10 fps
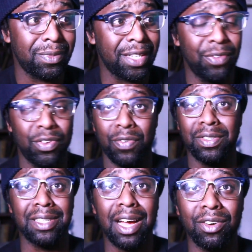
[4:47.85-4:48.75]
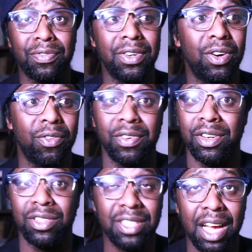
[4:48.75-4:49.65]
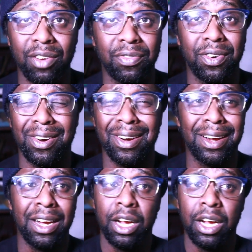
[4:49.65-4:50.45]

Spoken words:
if you're a photographer or videographer,